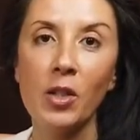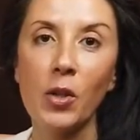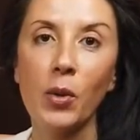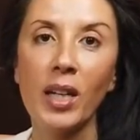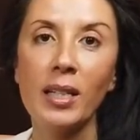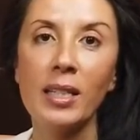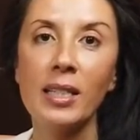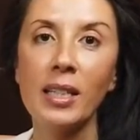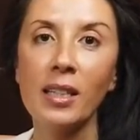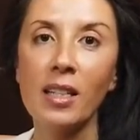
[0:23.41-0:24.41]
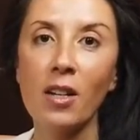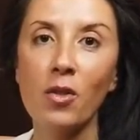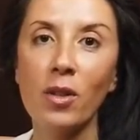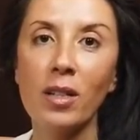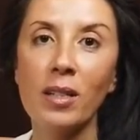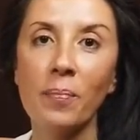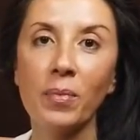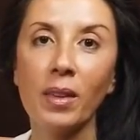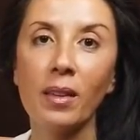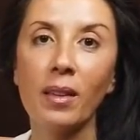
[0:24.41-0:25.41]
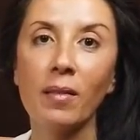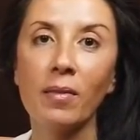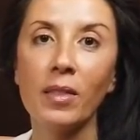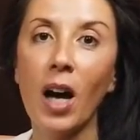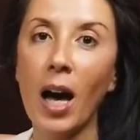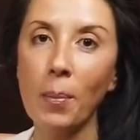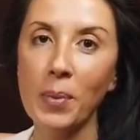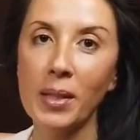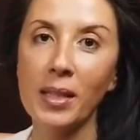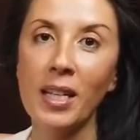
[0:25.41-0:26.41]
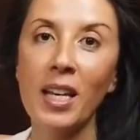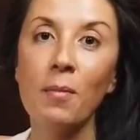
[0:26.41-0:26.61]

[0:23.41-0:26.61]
So you get 600 tops